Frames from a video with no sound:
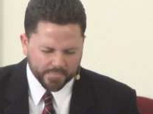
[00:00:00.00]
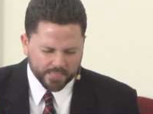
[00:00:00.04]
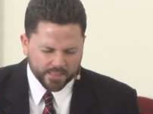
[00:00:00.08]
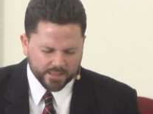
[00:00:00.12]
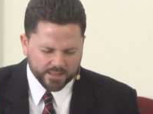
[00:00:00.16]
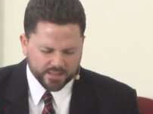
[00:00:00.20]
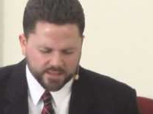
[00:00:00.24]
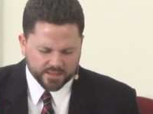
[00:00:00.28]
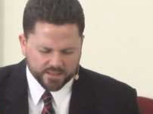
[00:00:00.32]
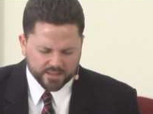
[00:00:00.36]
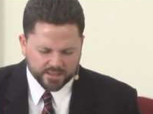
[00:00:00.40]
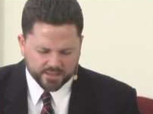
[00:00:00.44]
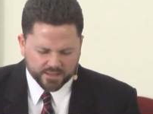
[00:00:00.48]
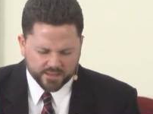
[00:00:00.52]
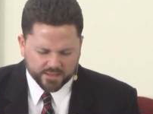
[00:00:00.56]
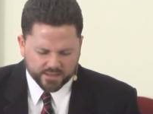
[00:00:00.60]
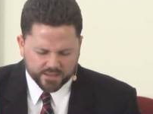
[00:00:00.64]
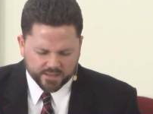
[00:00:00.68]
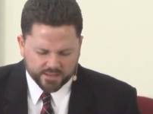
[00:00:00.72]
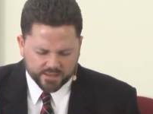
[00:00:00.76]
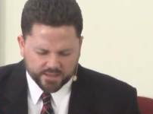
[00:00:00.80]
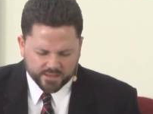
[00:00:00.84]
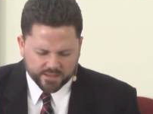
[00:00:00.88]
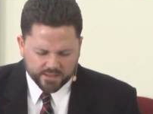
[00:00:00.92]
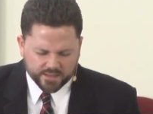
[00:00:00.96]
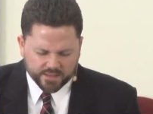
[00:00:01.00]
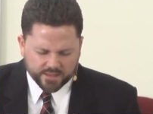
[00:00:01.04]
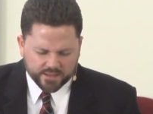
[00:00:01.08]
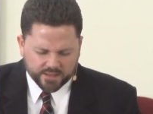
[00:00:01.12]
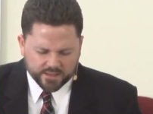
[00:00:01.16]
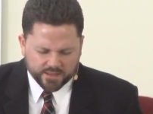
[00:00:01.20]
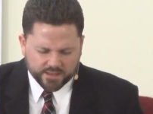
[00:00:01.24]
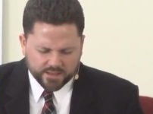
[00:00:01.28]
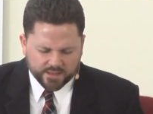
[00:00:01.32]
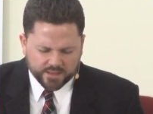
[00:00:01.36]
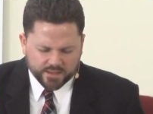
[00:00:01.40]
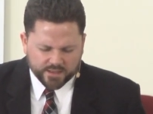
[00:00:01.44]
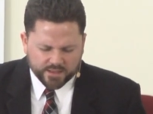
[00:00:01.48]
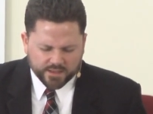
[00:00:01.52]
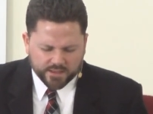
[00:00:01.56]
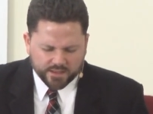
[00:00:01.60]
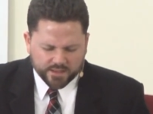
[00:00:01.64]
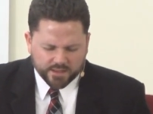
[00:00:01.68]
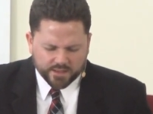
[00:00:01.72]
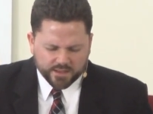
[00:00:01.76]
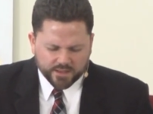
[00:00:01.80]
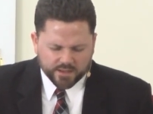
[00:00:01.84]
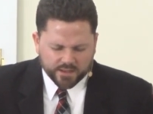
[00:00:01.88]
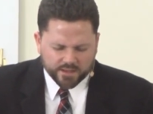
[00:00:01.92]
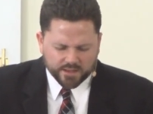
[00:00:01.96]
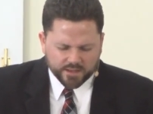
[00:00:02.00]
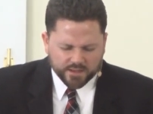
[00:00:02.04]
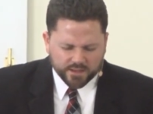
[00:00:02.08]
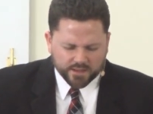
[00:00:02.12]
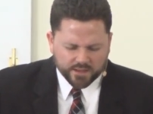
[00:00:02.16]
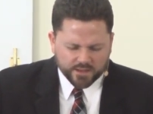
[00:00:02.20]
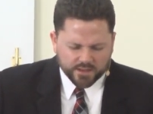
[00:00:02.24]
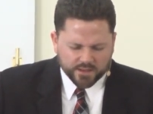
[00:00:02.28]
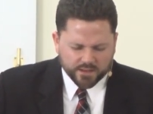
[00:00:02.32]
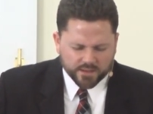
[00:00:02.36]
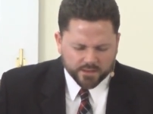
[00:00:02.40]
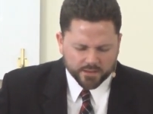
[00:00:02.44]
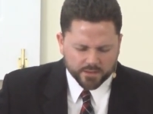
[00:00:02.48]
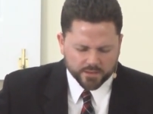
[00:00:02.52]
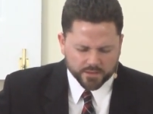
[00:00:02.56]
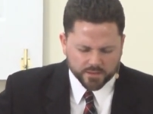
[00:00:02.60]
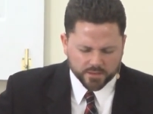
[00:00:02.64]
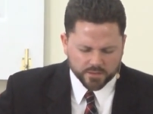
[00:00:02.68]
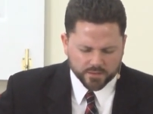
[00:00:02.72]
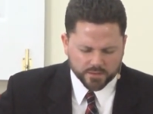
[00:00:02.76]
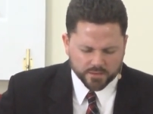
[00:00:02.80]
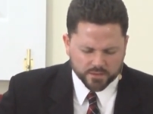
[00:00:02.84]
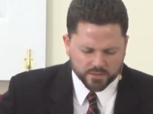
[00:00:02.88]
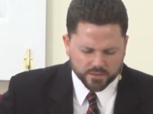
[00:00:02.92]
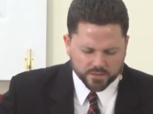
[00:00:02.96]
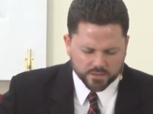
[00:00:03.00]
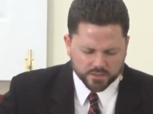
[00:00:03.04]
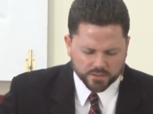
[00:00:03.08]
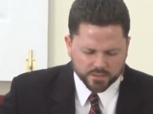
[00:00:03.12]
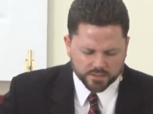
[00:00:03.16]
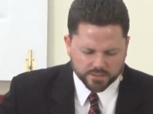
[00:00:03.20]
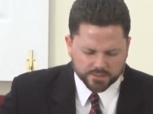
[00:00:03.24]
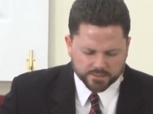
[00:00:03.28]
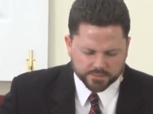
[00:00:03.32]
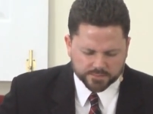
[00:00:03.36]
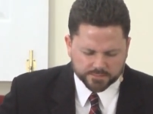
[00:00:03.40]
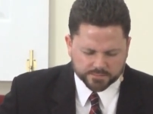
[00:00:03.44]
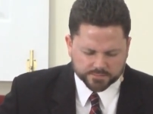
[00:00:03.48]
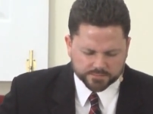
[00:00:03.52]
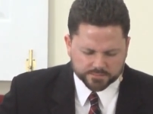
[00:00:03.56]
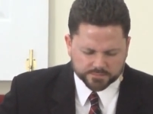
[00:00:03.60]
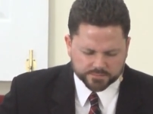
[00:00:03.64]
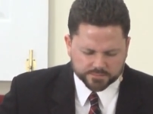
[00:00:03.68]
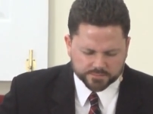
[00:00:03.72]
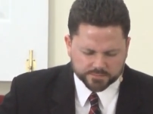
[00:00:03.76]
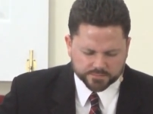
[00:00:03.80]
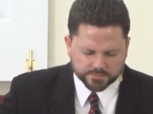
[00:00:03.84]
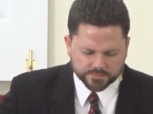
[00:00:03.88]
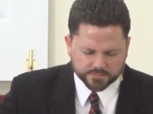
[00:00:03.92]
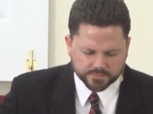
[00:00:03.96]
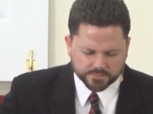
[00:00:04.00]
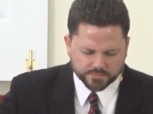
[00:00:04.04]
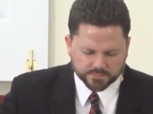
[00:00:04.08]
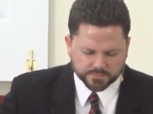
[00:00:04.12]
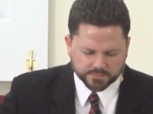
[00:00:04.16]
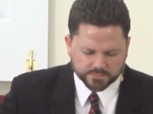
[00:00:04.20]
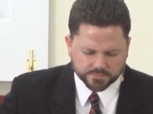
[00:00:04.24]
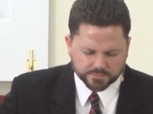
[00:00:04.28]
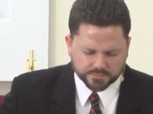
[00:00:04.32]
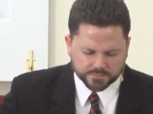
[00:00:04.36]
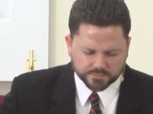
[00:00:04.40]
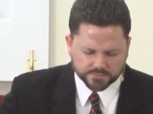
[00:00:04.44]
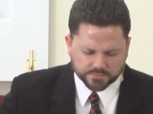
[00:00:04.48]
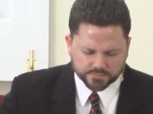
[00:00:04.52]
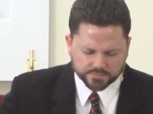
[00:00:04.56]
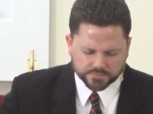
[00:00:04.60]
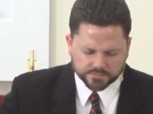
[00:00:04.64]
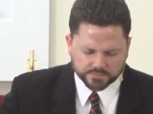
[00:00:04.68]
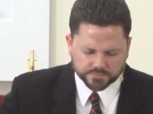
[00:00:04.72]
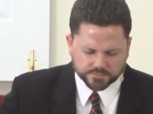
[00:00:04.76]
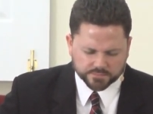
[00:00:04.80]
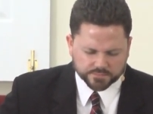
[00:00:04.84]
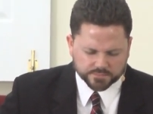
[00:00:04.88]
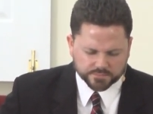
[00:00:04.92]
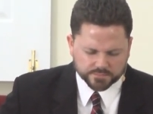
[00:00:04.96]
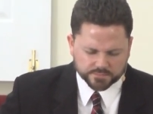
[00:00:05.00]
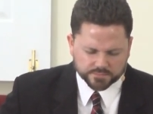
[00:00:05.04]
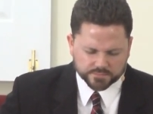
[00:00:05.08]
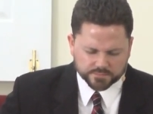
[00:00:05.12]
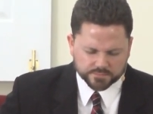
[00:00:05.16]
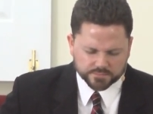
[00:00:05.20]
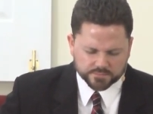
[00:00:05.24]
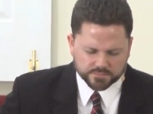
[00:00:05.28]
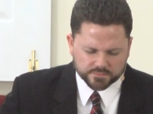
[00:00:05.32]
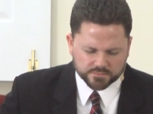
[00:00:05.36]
[no speech]